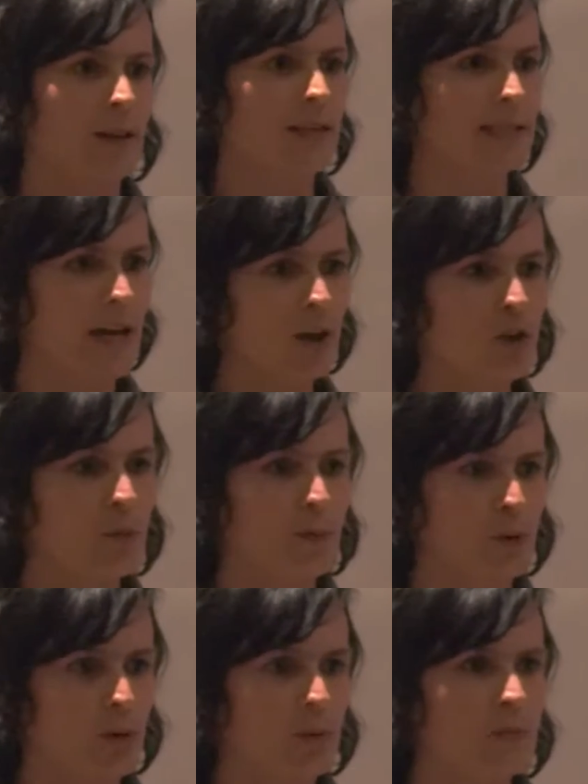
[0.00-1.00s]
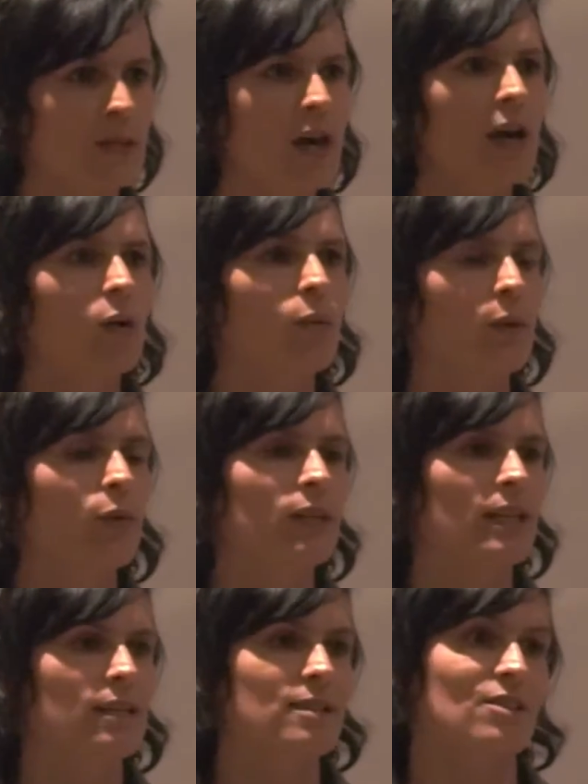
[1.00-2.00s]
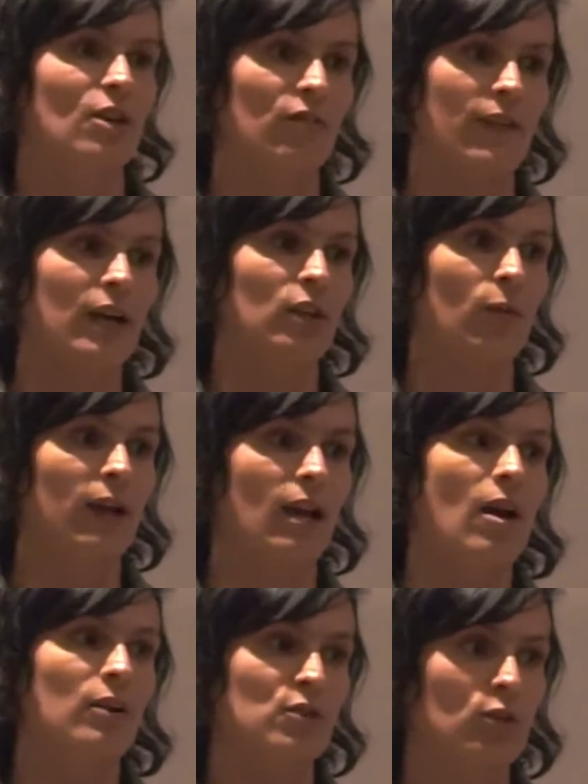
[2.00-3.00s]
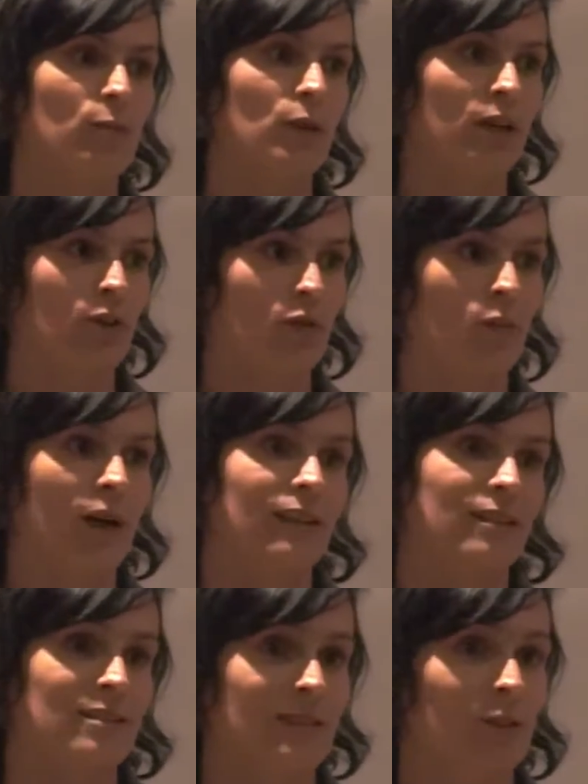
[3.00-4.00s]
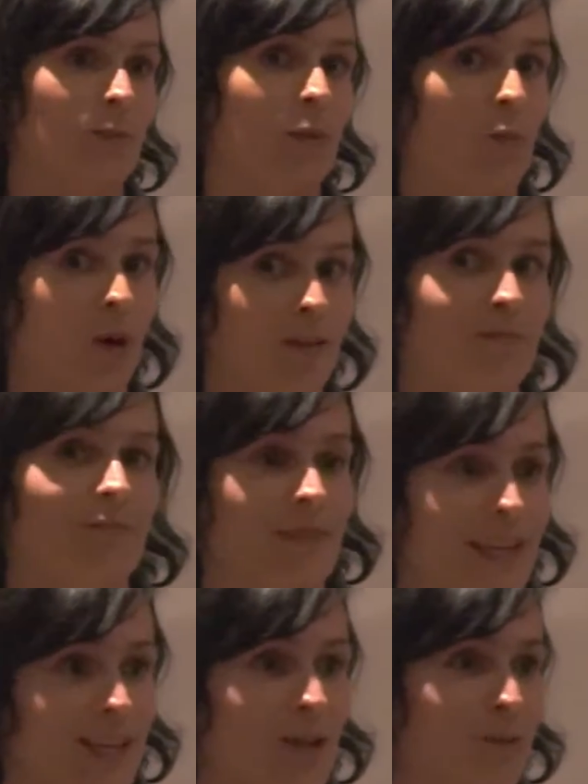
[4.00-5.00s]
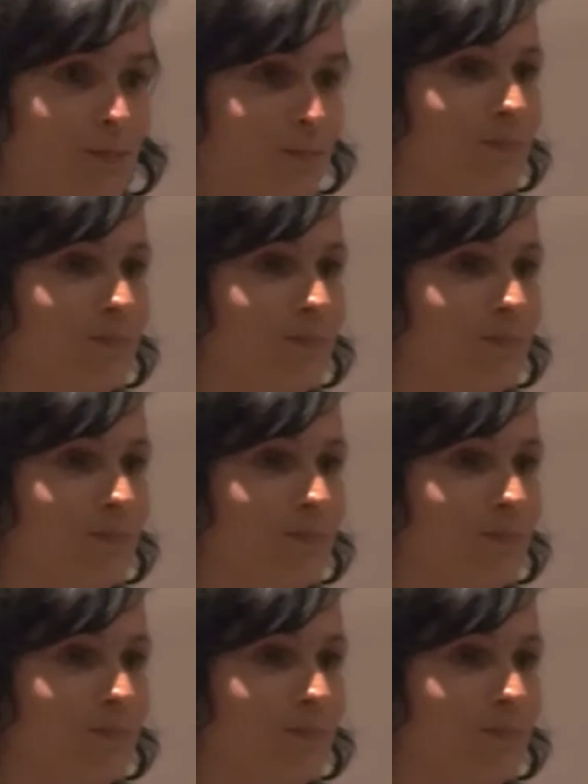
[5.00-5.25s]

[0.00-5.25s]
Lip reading: by these algal blooms, we will need to start valuing our superhero, the wetland, a little bit more. Thank you.